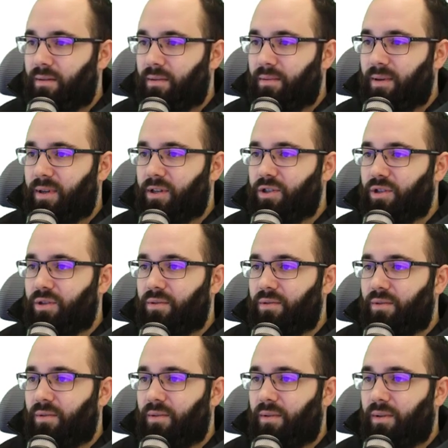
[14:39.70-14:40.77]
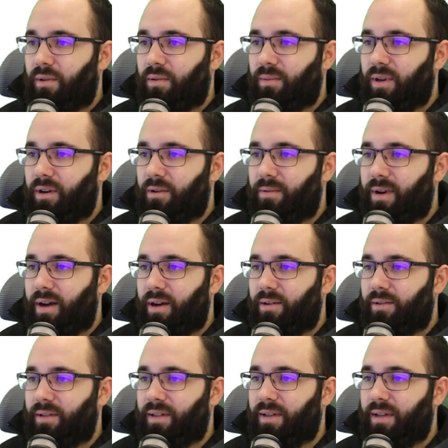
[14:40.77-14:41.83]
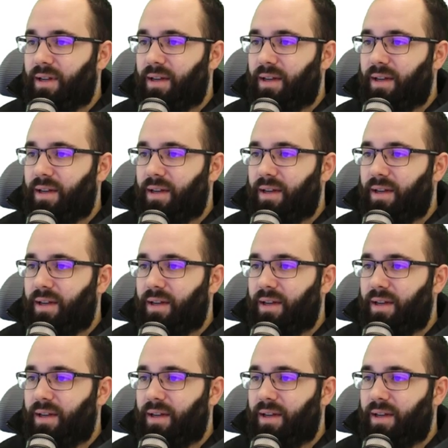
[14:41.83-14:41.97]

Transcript: We can just go all the way around,